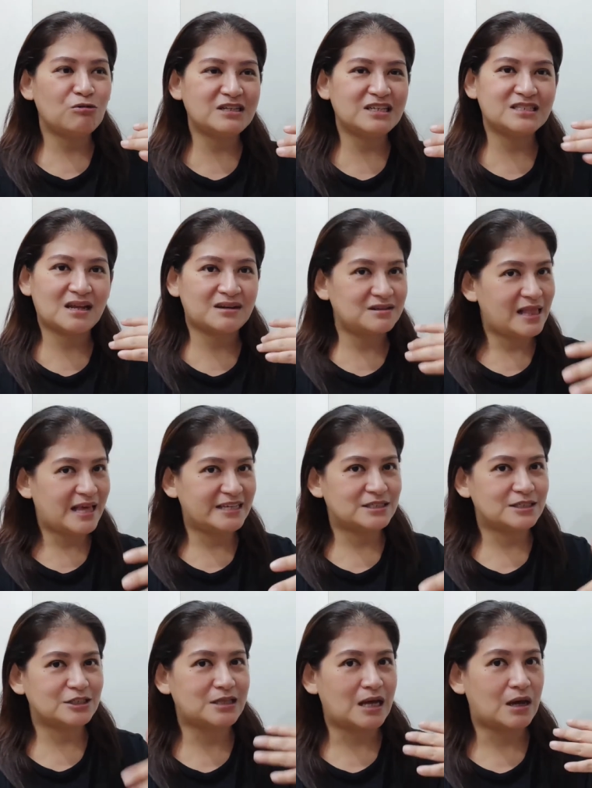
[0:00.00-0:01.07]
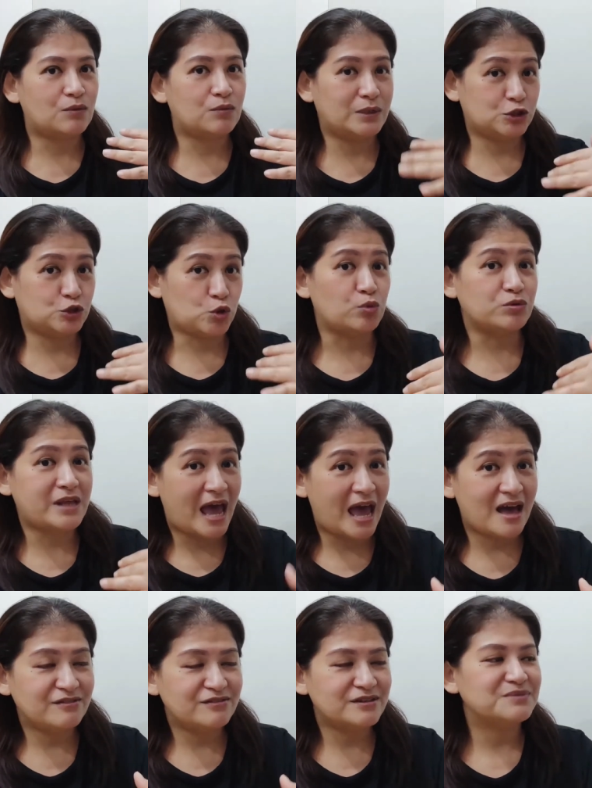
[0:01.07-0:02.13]
the only sterilizer that we don't
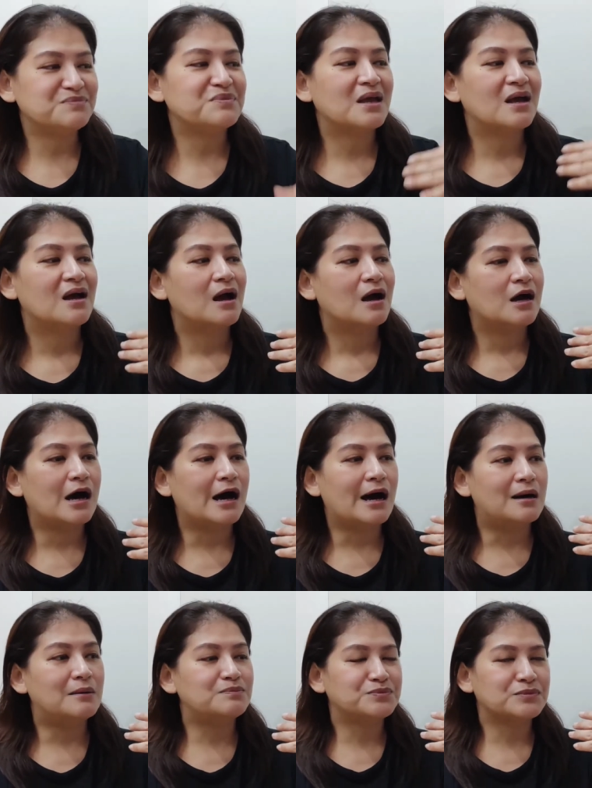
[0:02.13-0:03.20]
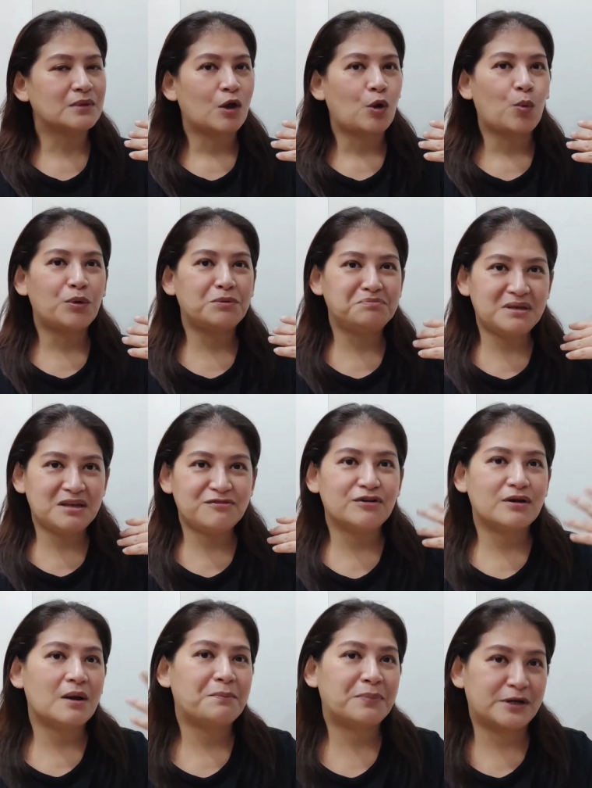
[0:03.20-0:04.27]
have um, would be
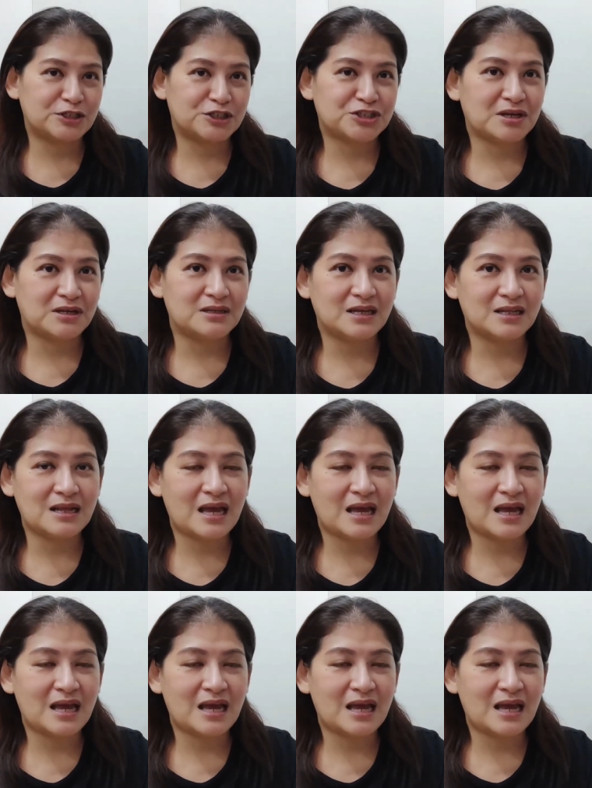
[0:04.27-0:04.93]
for a person.